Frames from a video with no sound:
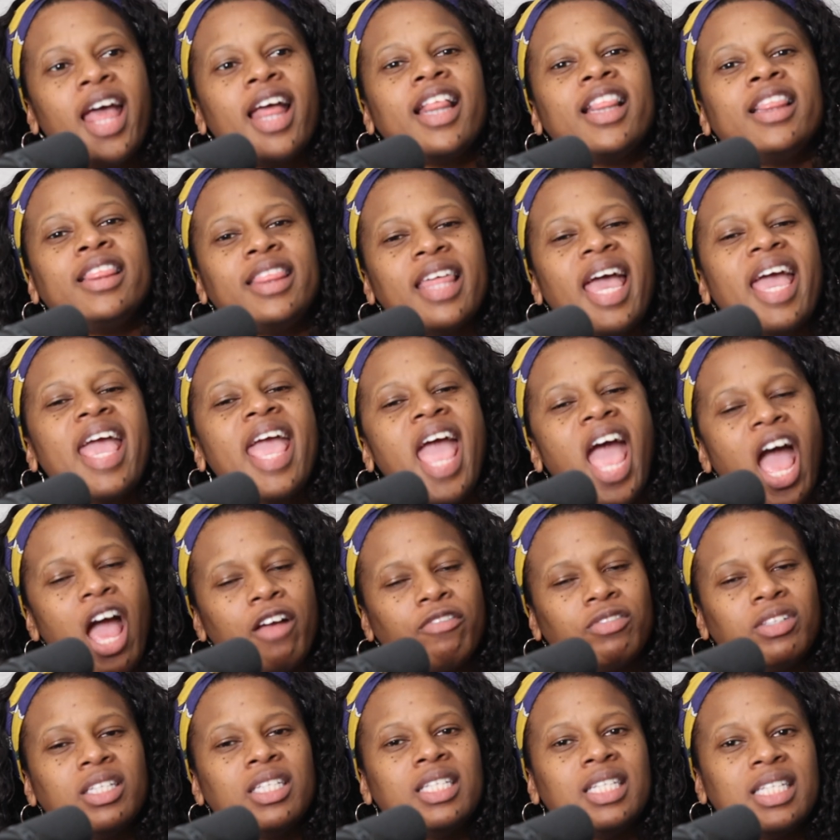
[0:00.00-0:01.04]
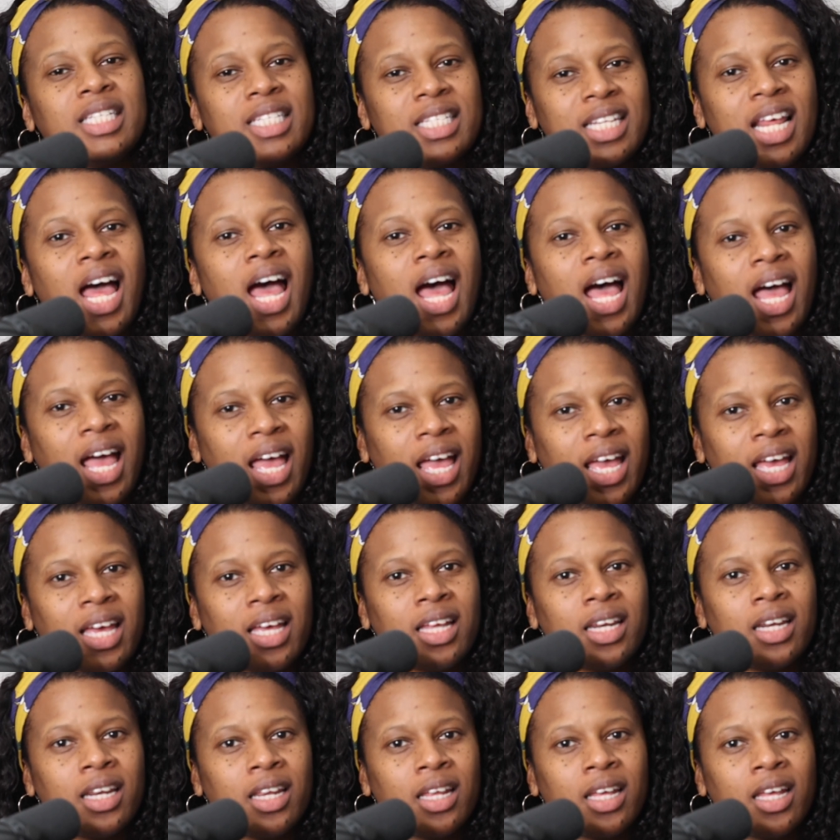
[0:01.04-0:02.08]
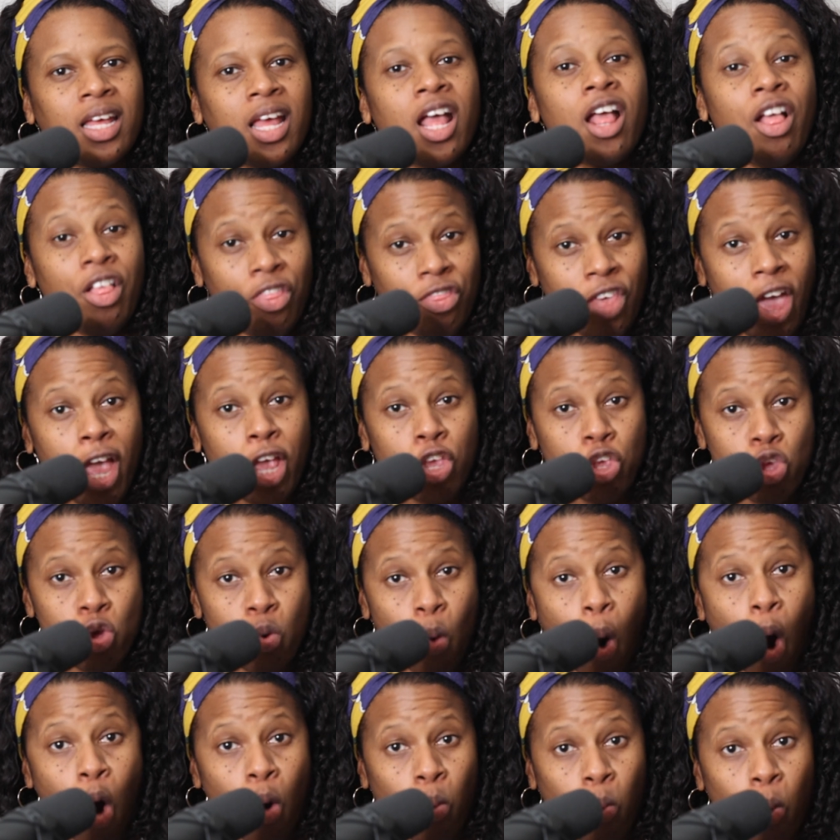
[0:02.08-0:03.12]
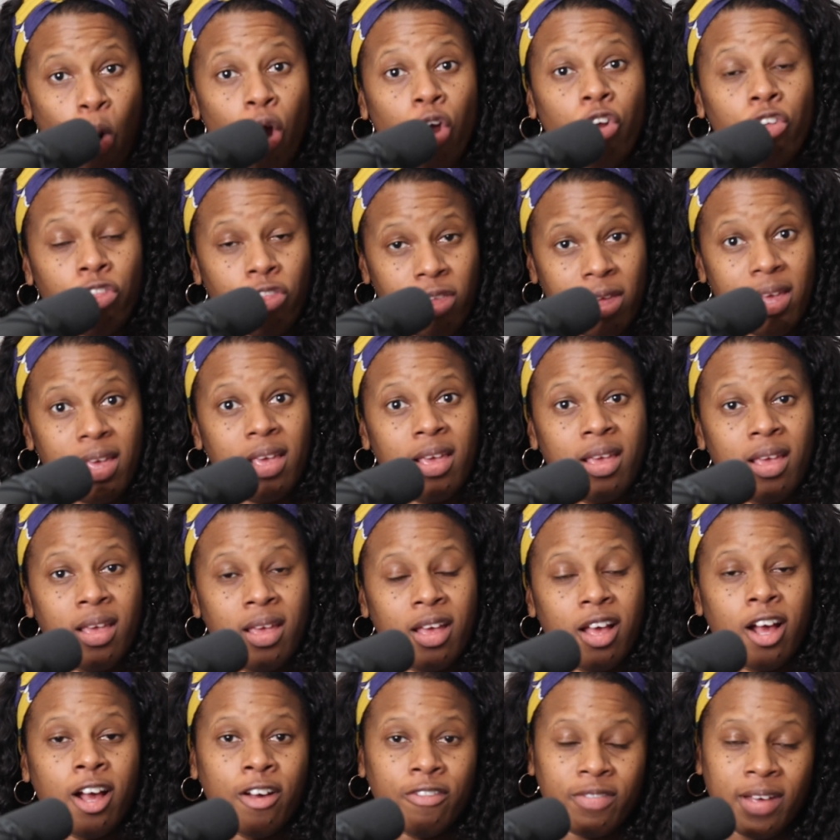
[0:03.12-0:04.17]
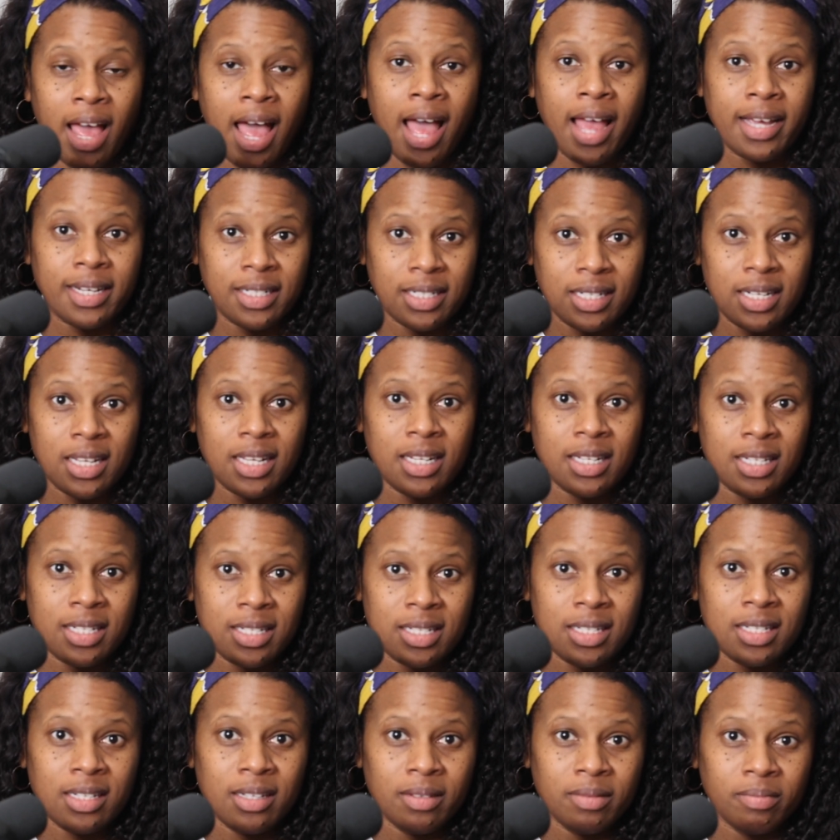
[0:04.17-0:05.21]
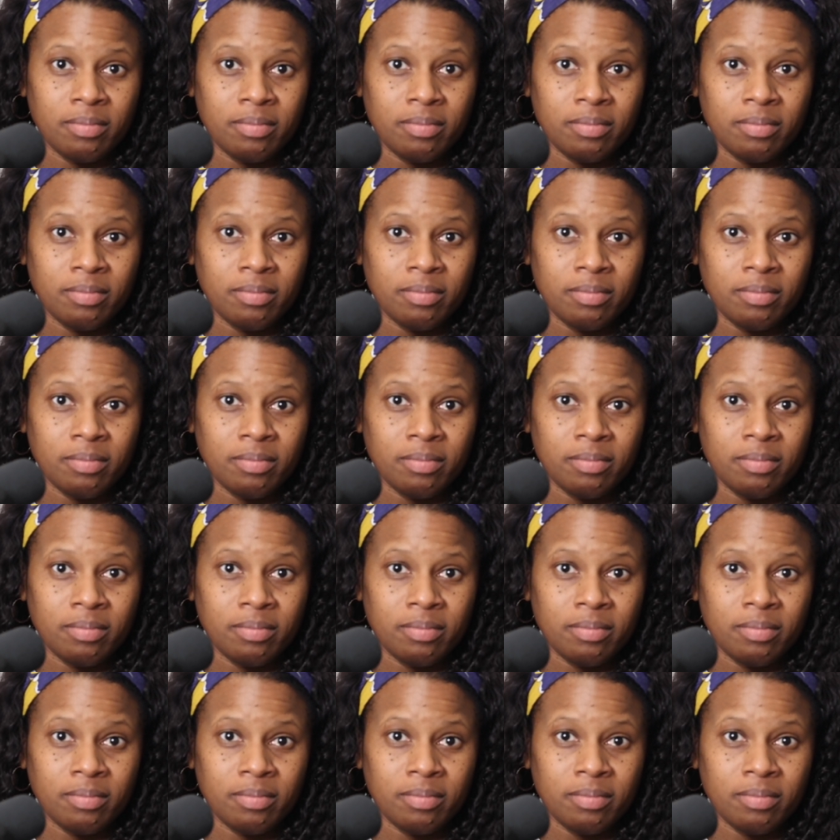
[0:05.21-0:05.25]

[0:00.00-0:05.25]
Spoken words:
They have to decide that you are worthy of kindness.